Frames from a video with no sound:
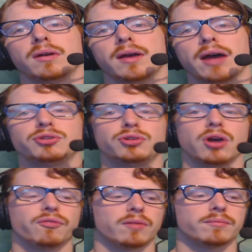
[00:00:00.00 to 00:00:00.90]
How'd you
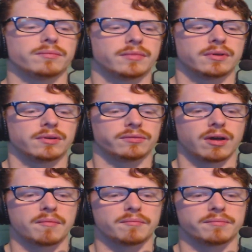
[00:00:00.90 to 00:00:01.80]
go from
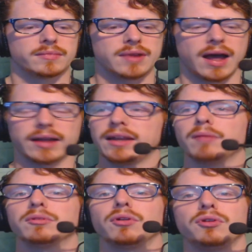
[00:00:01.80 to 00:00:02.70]
from not getting
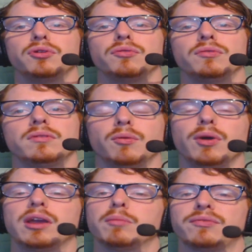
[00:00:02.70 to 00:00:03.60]
up till noon to
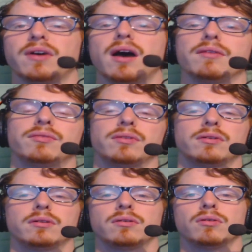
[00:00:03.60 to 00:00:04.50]
waking up at 5?
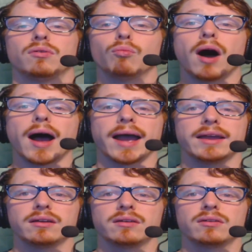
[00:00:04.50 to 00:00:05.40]
Why?
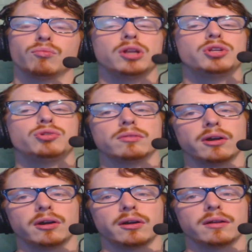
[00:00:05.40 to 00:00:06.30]
What did you
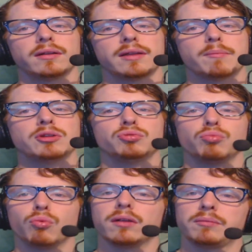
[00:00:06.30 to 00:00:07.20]
learn that made you
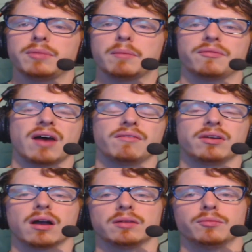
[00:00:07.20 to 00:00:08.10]
want to be up at 5
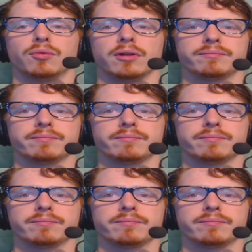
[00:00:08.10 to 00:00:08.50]
o'clock in the morning?